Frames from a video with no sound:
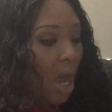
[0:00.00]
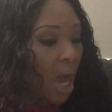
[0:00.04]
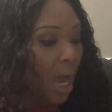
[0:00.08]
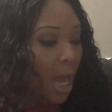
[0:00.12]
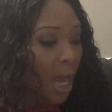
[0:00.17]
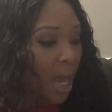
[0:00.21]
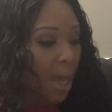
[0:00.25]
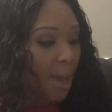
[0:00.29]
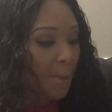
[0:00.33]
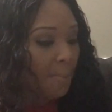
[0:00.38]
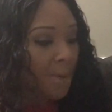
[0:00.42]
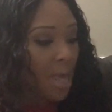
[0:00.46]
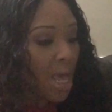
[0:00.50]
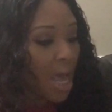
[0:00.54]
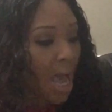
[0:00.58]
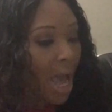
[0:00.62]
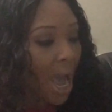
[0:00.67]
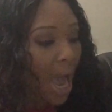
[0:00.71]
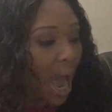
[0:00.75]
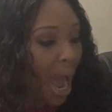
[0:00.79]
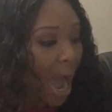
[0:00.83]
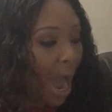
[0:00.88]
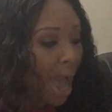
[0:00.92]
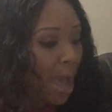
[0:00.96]

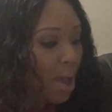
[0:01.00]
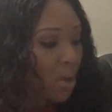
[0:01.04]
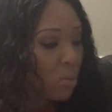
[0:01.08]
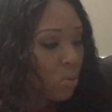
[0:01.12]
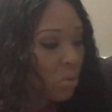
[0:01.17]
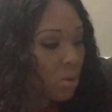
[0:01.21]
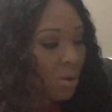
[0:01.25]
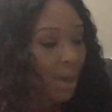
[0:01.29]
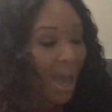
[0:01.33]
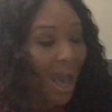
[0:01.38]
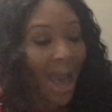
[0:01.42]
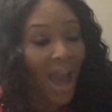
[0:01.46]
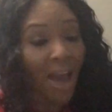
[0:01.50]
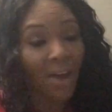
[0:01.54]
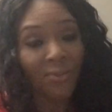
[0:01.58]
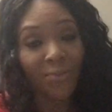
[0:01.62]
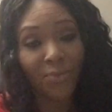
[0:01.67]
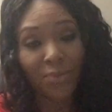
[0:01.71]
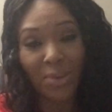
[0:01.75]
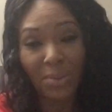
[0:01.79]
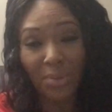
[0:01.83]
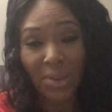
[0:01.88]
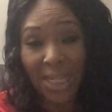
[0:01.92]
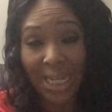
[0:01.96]
I will
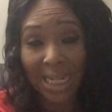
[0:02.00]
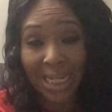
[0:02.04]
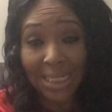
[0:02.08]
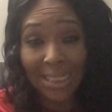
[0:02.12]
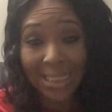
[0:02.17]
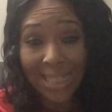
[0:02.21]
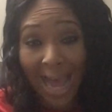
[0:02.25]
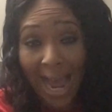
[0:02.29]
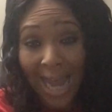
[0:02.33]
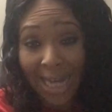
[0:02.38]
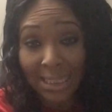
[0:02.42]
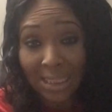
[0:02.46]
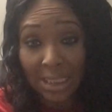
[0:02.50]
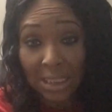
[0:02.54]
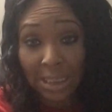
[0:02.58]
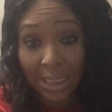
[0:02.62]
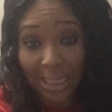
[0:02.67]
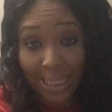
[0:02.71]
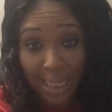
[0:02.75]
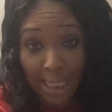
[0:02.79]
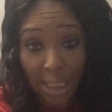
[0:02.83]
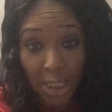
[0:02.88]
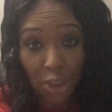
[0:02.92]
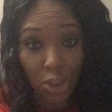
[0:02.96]
have the exact
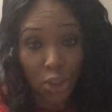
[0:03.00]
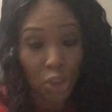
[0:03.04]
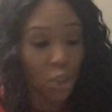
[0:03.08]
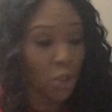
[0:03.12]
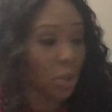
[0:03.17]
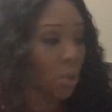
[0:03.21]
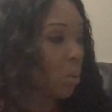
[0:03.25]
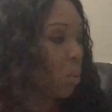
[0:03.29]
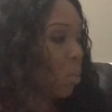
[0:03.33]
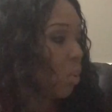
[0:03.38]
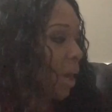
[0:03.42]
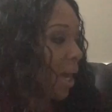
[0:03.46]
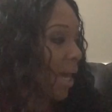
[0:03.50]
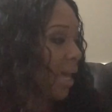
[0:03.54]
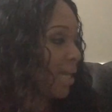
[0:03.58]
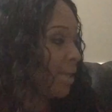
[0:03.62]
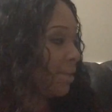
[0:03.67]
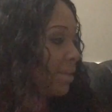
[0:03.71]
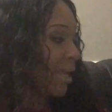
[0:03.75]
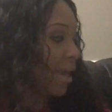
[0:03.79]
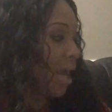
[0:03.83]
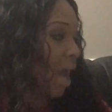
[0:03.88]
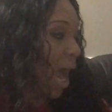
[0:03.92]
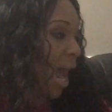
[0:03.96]
link to the
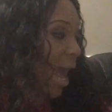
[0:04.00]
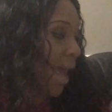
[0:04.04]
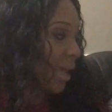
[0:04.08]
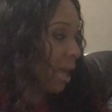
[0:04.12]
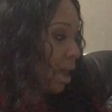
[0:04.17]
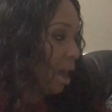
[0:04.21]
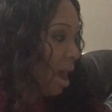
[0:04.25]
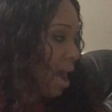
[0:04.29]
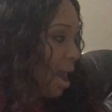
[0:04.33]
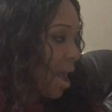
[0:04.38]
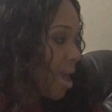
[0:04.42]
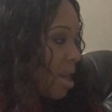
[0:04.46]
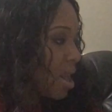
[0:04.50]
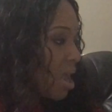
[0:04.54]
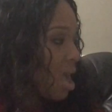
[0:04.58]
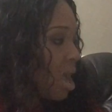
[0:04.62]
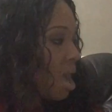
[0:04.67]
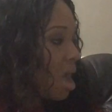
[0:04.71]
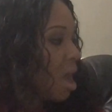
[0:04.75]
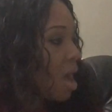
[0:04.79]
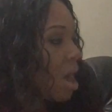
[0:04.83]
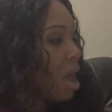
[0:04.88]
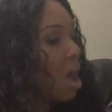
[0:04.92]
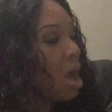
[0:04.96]
one that I got
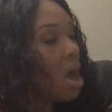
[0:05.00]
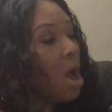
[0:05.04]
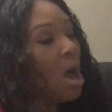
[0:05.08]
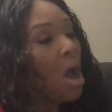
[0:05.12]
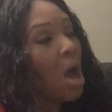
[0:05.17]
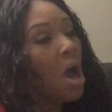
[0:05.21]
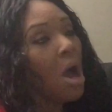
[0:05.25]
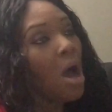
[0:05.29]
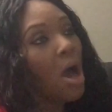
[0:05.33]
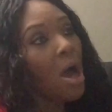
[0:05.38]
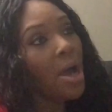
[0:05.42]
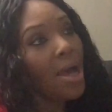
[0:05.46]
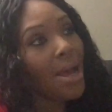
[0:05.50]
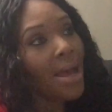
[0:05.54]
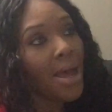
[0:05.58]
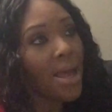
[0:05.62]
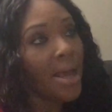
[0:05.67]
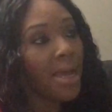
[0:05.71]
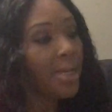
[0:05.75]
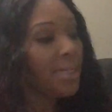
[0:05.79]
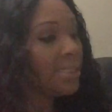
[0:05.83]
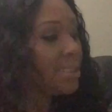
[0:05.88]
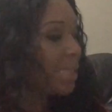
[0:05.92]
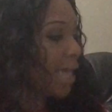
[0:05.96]

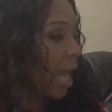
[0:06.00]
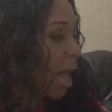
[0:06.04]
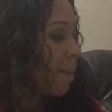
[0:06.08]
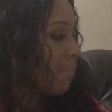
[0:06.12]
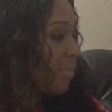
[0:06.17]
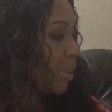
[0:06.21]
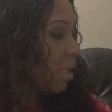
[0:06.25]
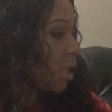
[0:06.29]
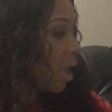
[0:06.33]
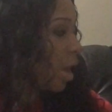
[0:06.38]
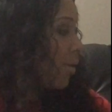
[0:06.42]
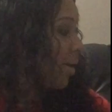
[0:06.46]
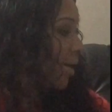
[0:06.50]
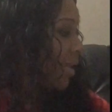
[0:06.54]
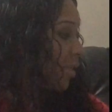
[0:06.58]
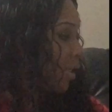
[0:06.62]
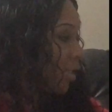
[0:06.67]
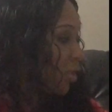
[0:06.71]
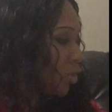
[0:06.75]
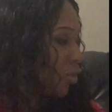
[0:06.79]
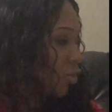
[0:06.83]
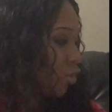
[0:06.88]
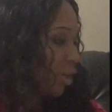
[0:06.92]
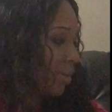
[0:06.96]
down below in
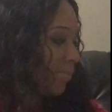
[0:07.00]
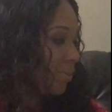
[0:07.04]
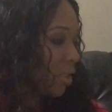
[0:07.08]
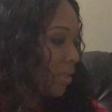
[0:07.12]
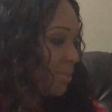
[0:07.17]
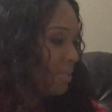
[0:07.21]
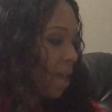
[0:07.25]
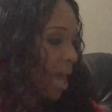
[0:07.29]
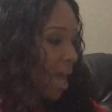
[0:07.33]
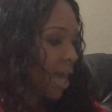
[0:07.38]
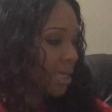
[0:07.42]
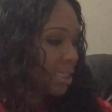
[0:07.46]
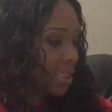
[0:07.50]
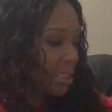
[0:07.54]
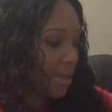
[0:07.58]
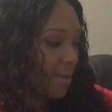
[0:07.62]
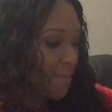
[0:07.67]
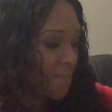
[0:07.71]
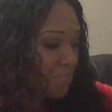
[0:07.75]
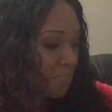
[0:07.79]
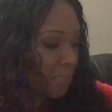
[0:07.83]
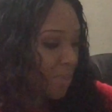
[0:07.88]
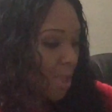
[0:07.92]
the description box.